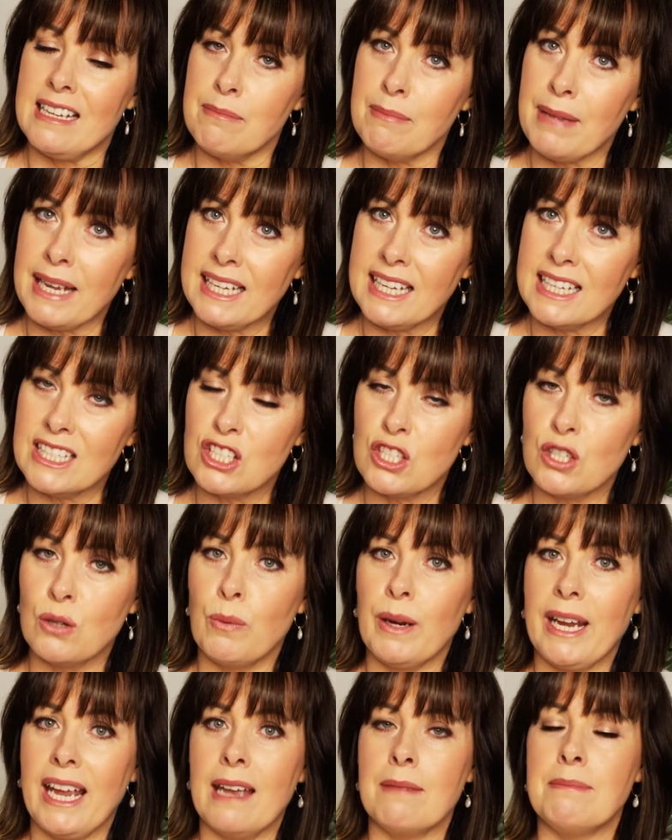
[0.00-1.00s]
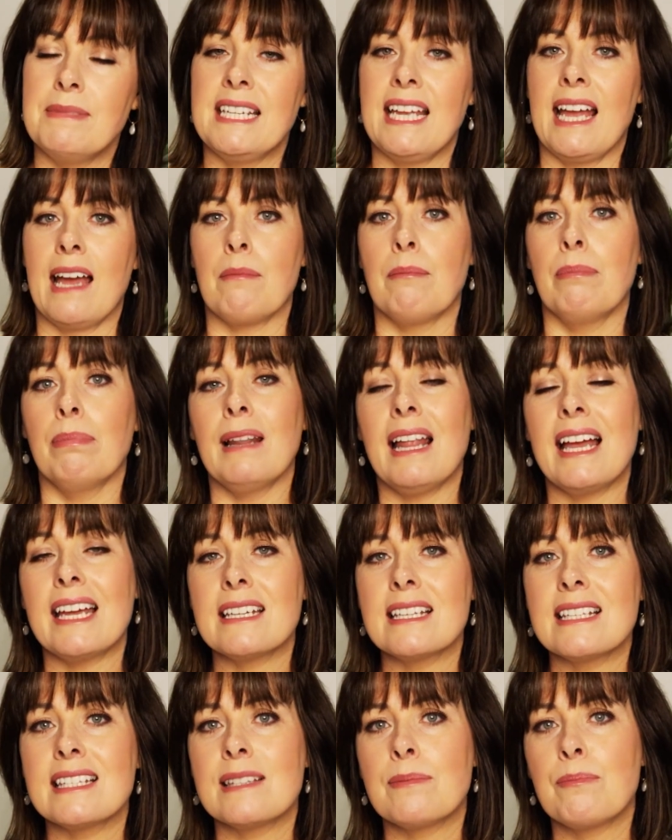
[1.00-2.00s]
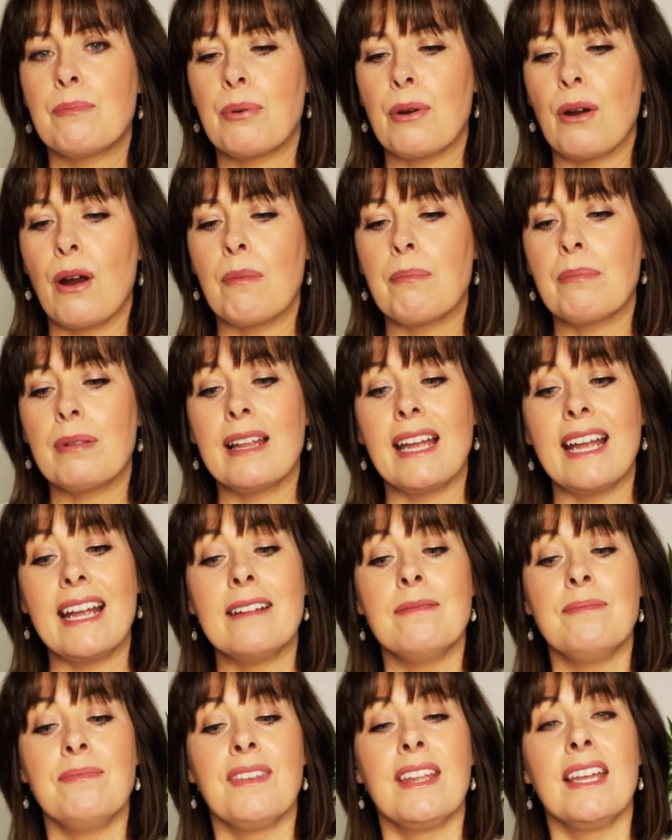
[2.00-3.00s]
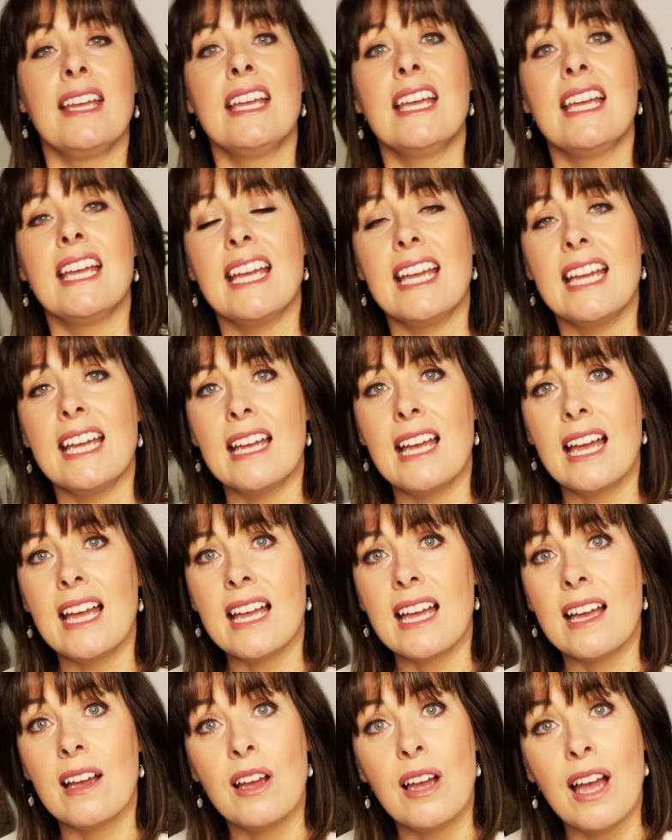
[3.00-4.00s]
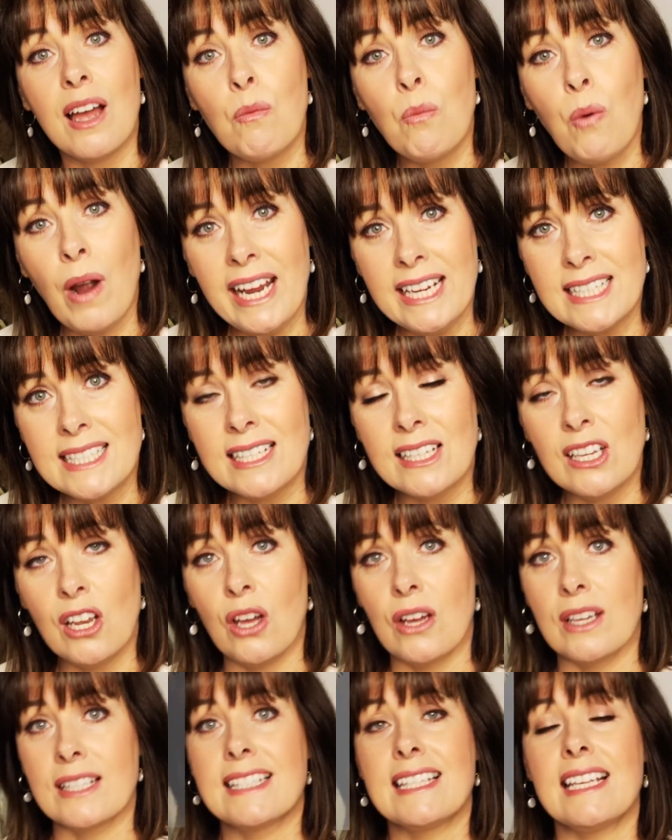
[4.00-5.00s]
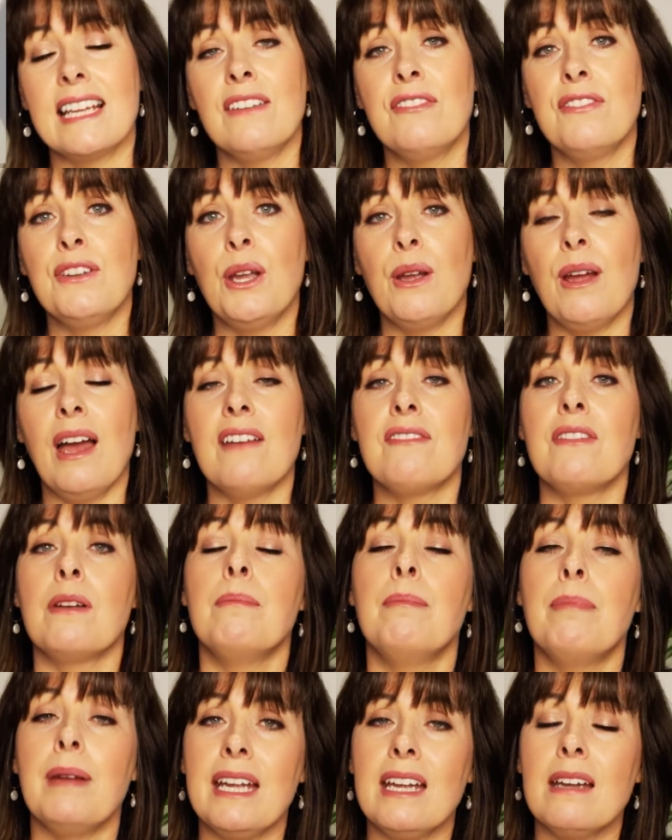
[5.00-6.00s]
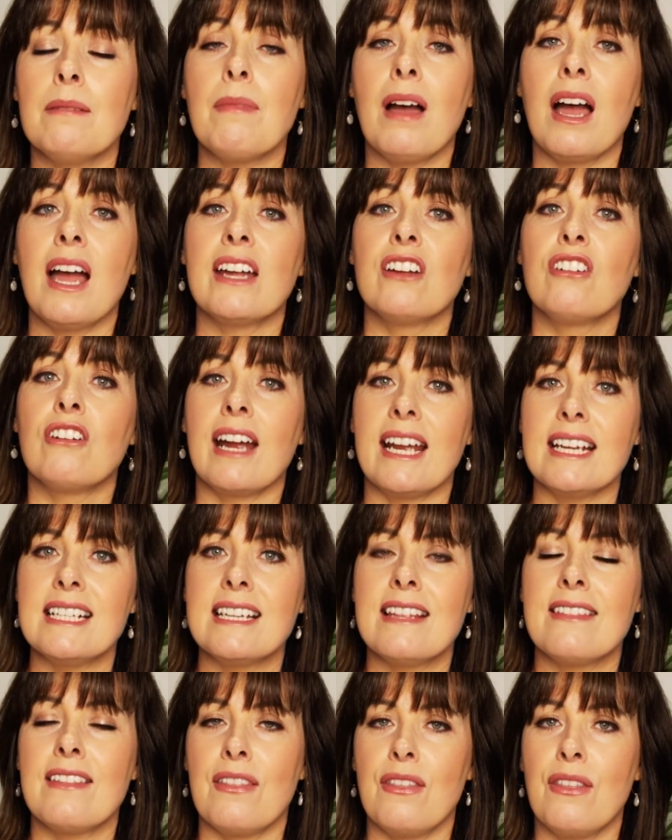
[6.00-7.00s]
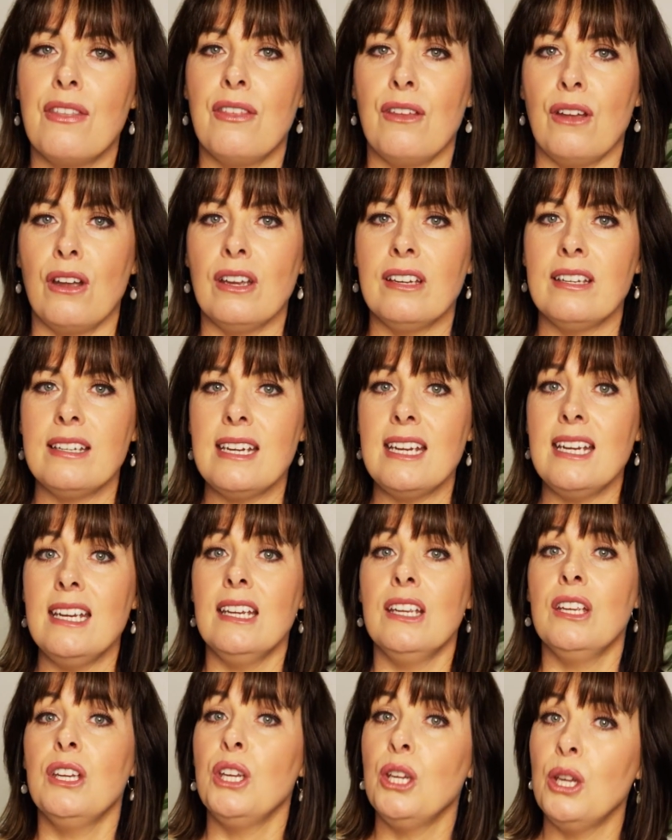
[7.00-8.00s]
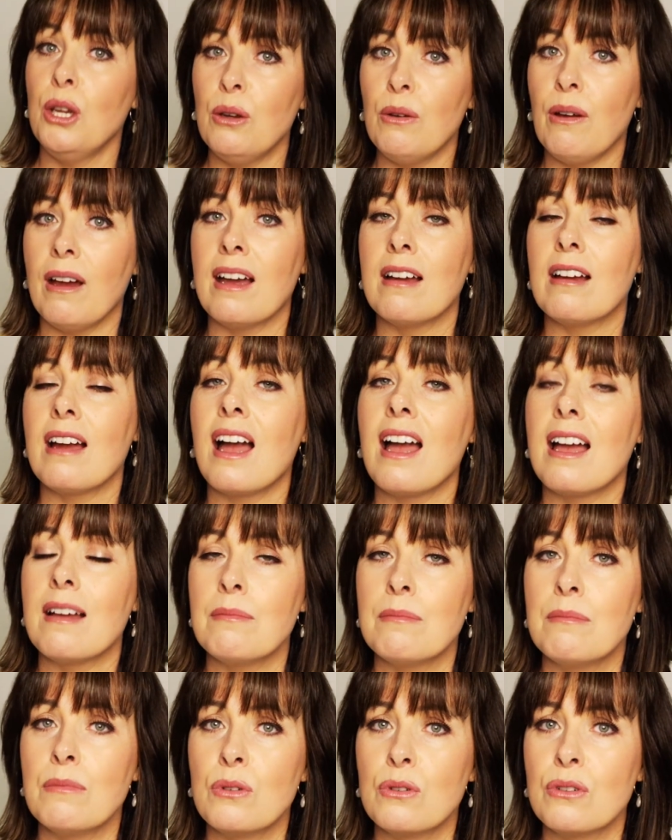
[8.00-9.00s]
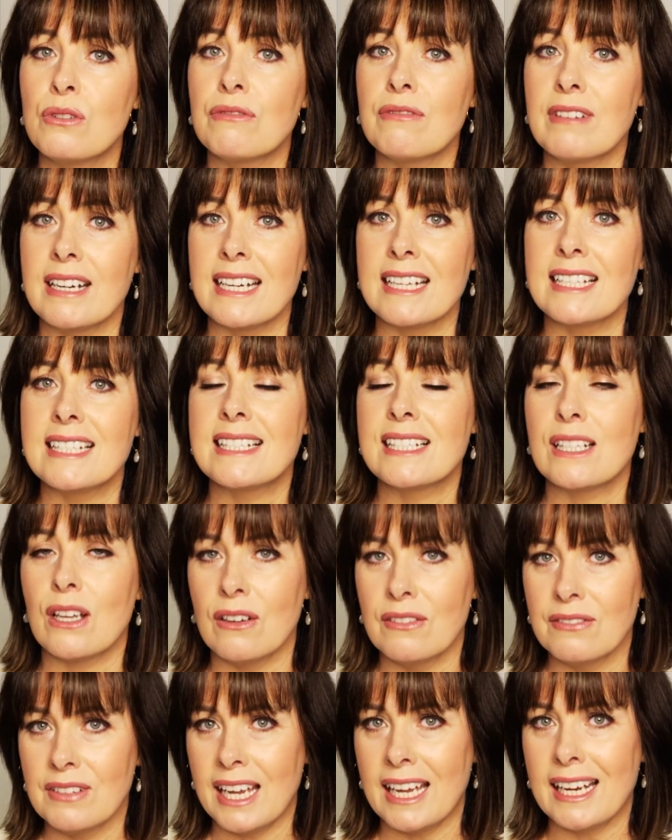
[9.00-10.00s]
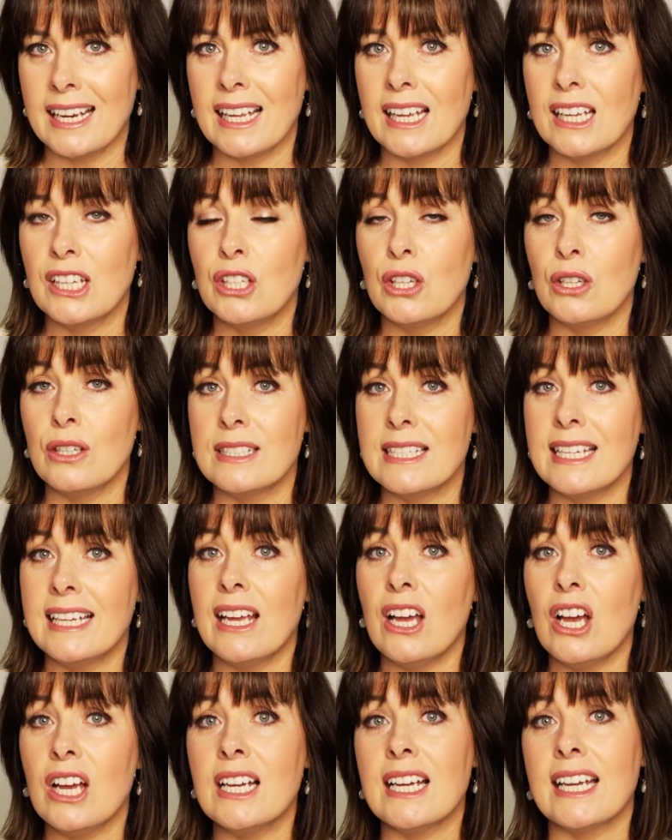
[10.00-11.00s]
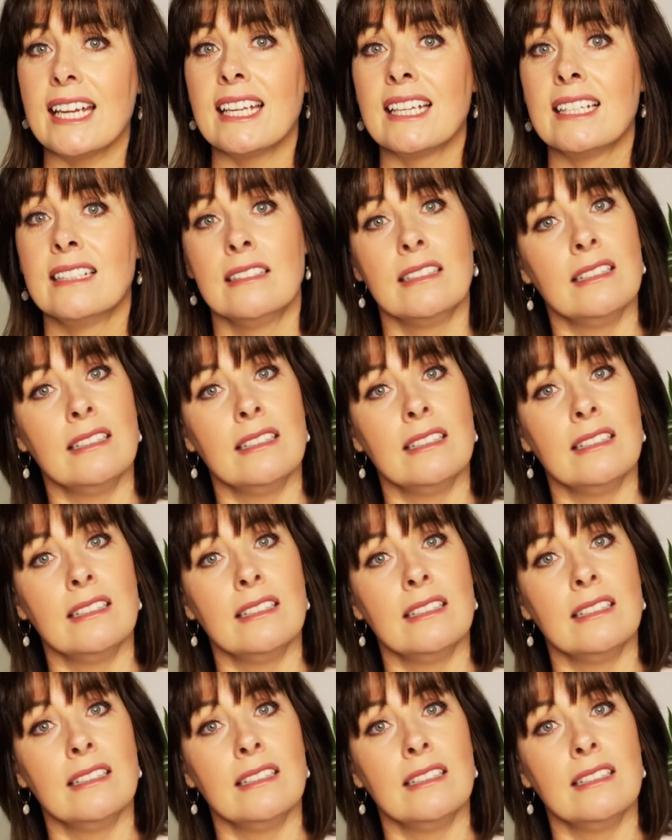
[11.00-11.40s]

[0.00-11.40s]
making sure we empty our bladders properly. Weight loss. If you have a BMI greater than 30, you are at more risk of getting a UTI.